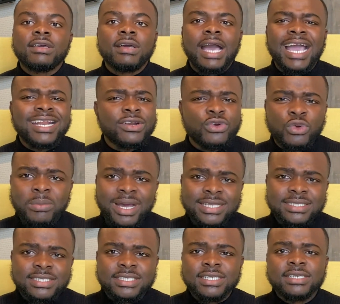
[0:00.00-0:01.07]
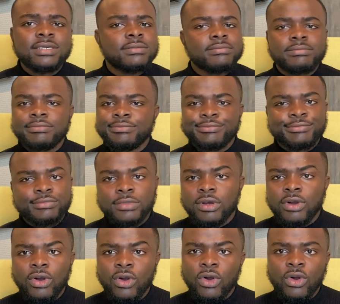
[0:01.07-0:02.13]
either romantic
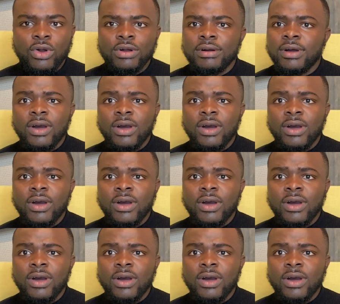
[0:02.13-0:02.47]
or